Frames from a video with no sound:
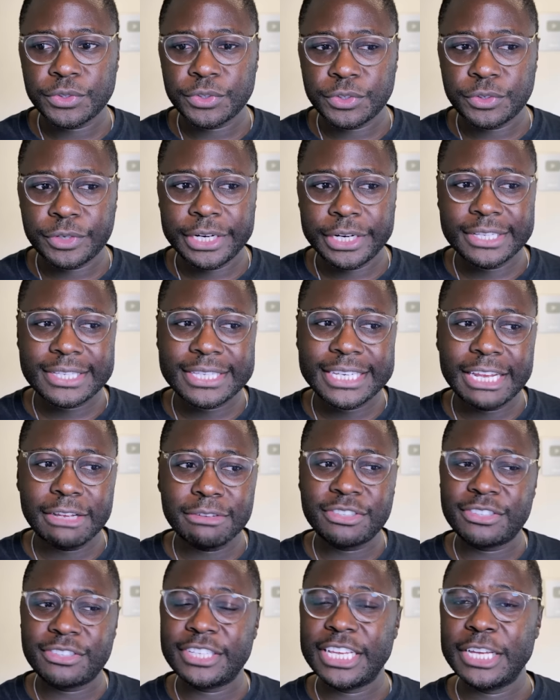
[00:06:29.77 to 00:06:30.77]
All right, let's now
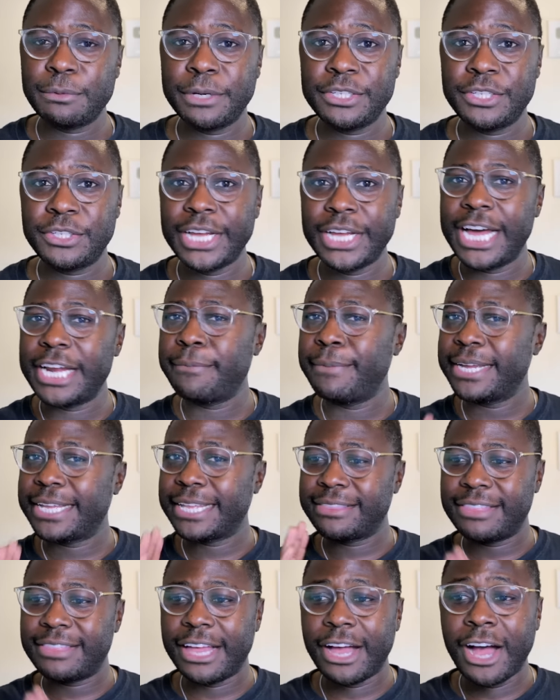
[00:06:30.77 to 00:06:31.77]
segue to how to make a
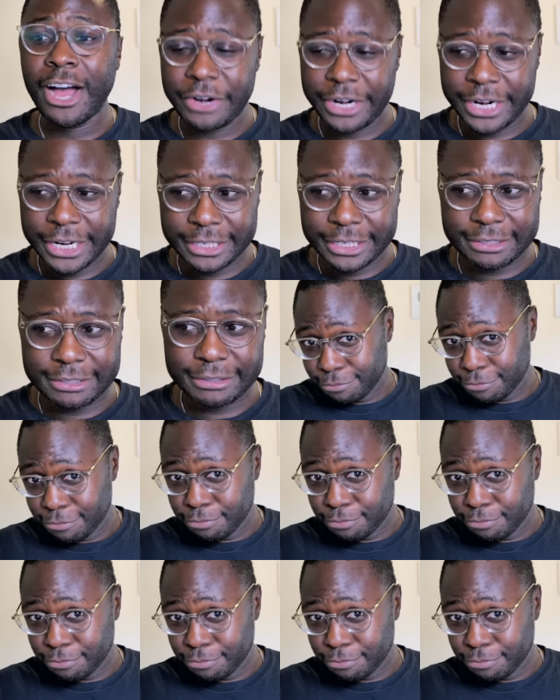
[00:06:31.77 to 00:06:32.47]
100x,